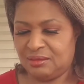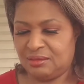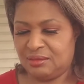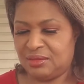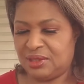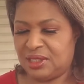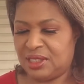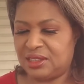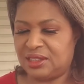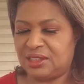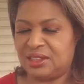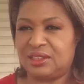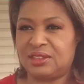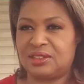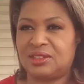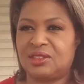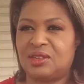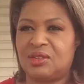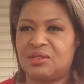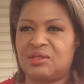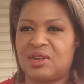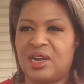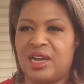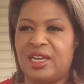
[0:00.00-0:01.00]
Because there's
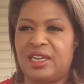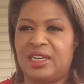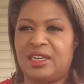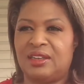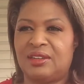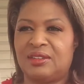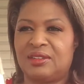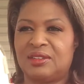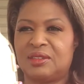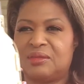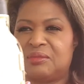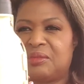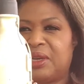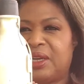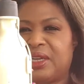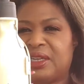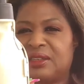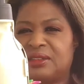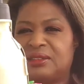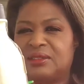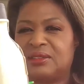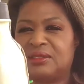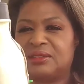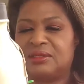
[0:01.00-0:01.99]
no writing on the
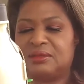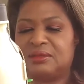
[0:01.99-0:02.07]
bottle.